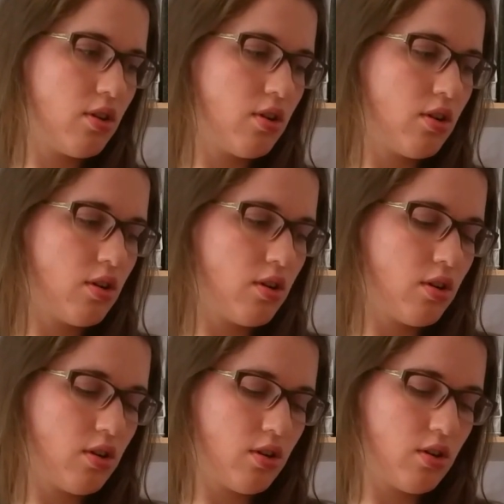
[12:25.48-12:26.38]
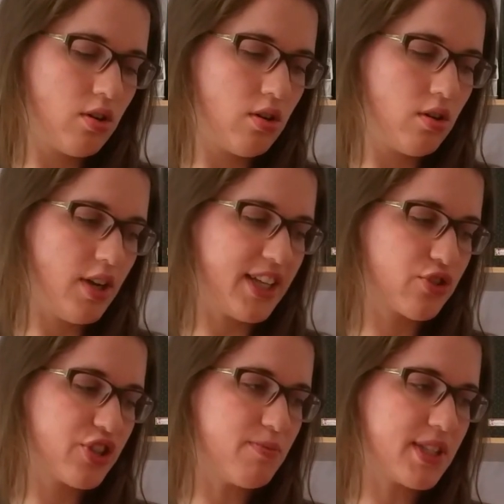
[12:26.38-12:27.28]
one. As
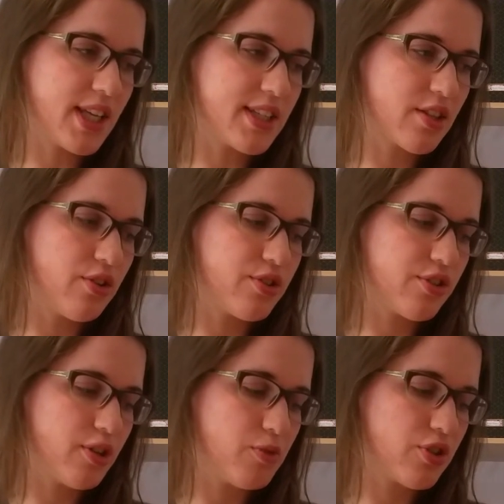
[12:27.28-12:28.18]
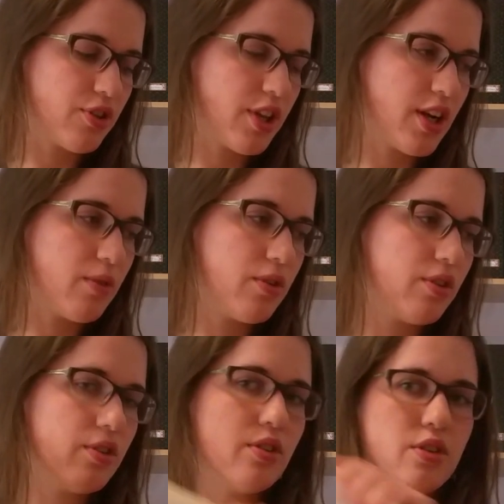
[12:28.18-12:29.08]
Christmas gets closer, I'm sure that I will